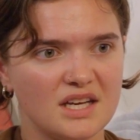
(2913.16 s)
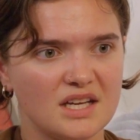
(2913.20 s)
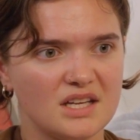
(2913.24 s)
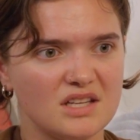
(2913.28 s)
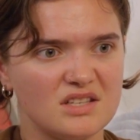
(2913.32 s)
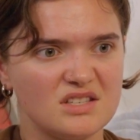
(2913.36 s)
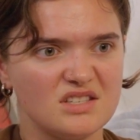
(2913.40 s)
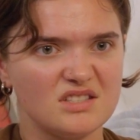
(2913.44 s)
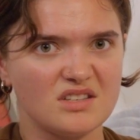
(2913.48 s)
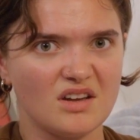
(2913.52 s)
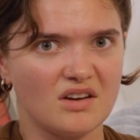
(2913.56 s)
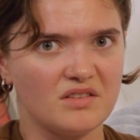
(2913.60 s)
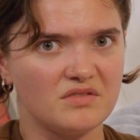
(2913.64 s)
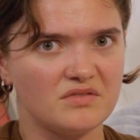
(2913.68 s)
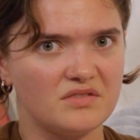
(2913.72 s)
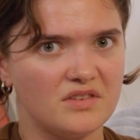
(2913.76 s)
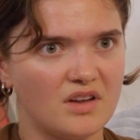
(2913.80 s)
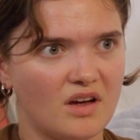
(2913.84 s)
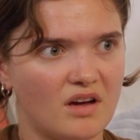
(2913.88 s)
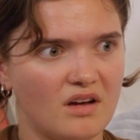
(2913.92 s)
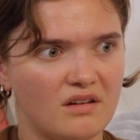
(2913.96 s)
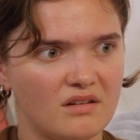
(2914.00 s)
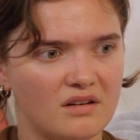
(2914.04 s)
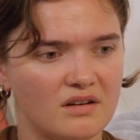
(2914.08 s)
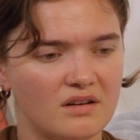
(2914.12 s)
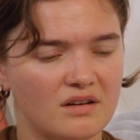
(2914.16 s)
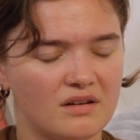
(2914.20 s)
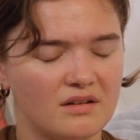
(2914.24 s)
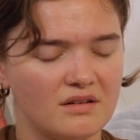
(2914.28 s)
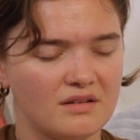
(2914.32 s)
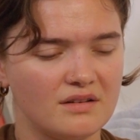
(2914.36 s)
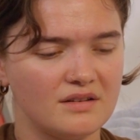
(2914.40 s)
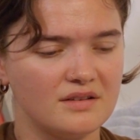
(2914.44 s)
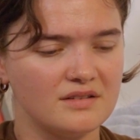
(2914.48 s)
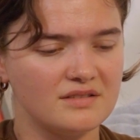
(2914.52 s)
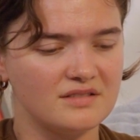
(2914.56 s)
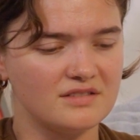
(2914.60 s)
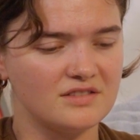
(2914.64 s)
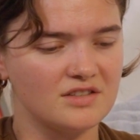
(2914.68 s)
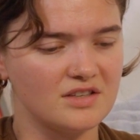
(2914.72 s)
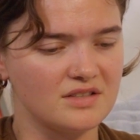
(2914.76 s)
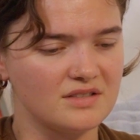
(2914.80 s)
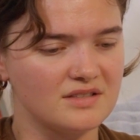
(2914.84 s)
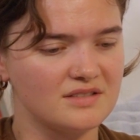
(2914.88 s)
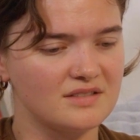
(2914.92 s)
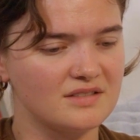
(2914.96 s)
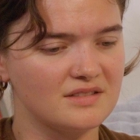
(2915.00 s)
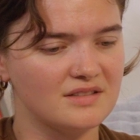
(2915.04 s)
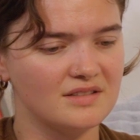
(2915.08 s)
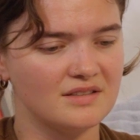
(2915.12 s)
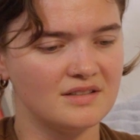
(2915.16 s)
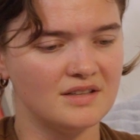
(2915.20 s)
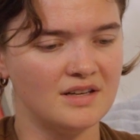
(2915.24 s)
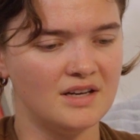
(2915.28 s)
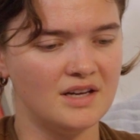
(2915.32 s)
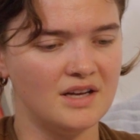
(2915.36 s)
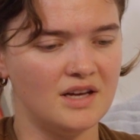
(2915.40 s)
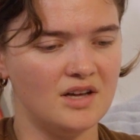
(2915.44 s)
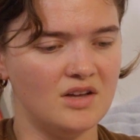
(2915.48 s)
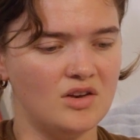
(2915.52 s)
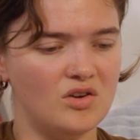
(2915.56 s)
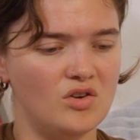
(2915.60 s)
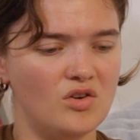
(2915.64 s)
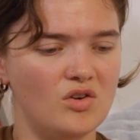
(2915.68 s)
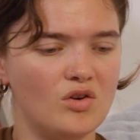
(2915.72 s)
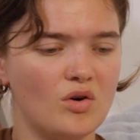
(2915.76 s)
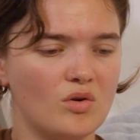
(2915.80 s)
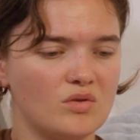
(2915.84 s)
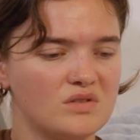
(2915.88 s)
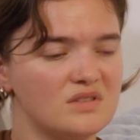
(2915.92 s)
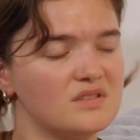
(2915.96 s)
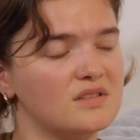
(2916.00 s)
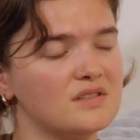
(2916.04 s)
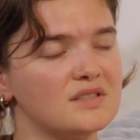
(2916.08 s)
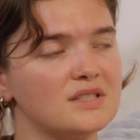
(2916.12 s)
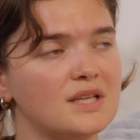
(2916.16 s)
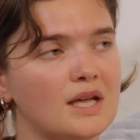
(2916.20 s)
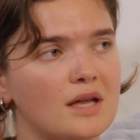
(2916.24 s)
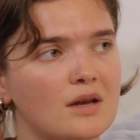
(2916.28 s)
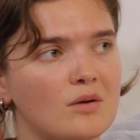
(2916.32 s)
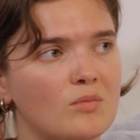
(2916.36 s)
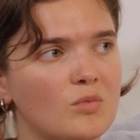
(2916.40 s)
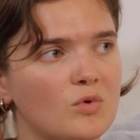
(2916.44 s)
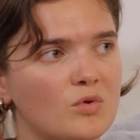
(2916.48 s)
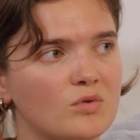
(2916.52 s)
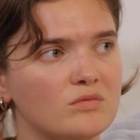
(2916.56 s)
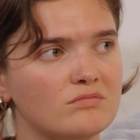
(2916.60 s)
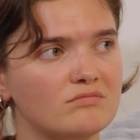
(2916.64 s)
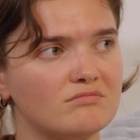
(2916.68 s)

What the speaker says: stuff done is just not sustainable.